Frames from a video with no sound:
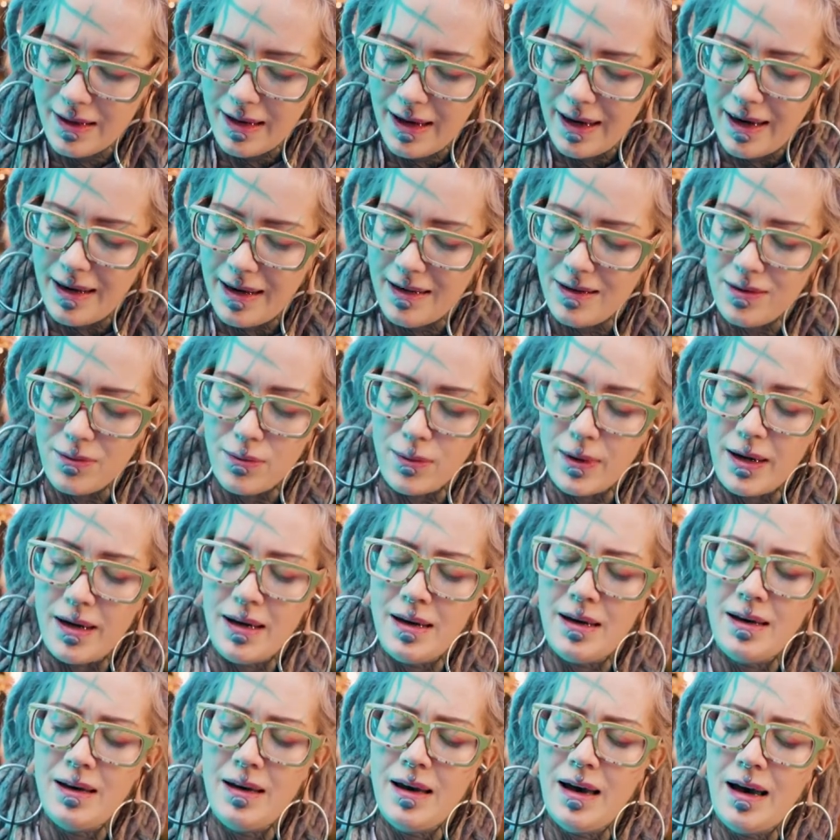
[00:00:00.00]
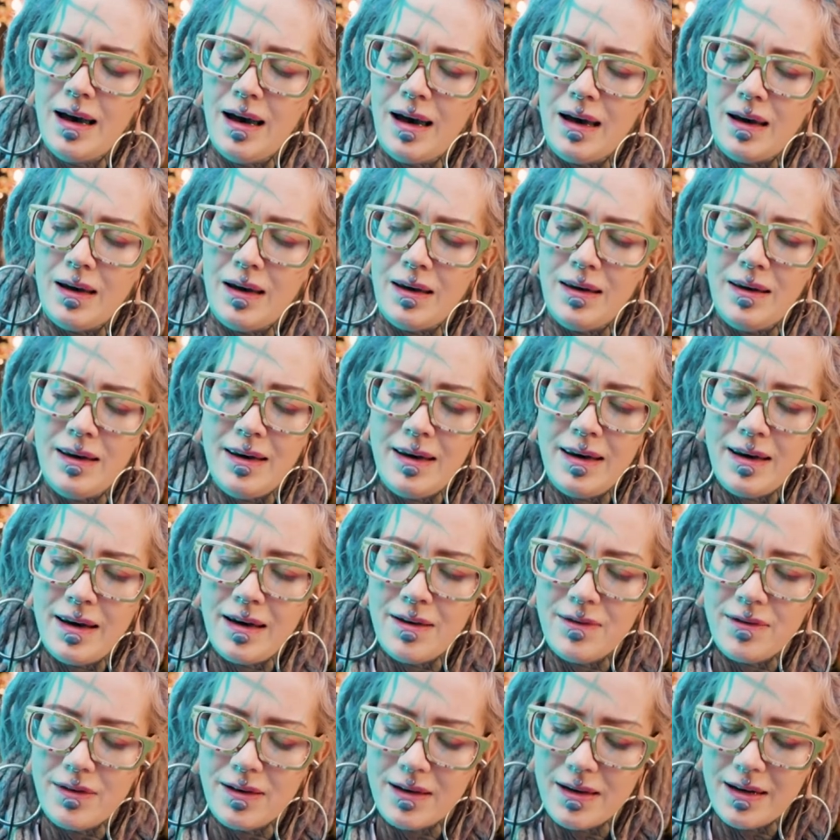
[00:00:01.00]
Anyway, I
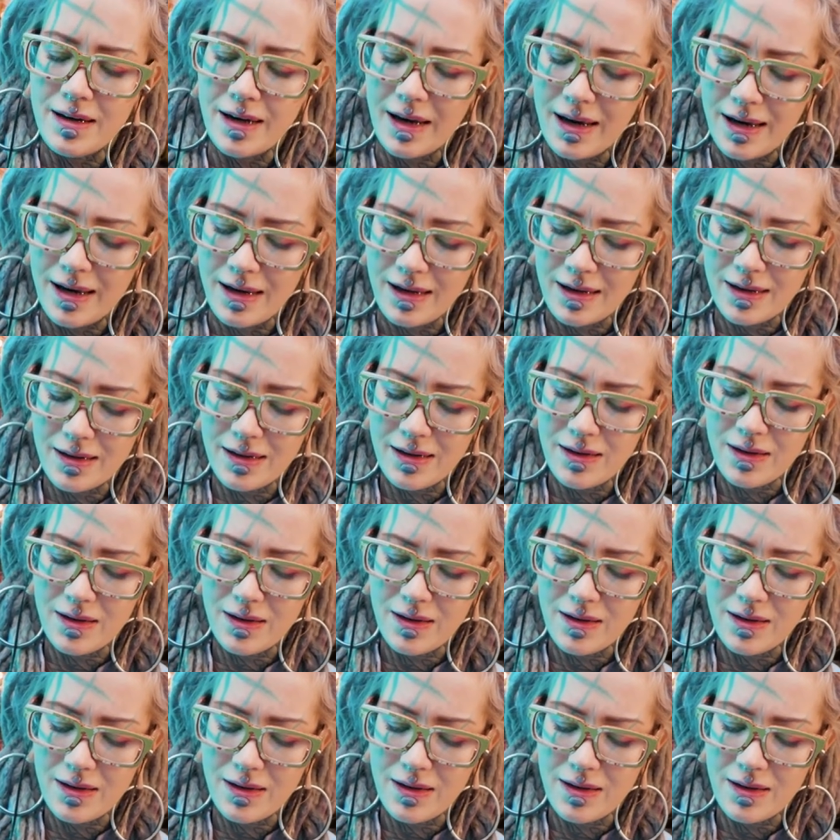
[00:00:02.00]
never take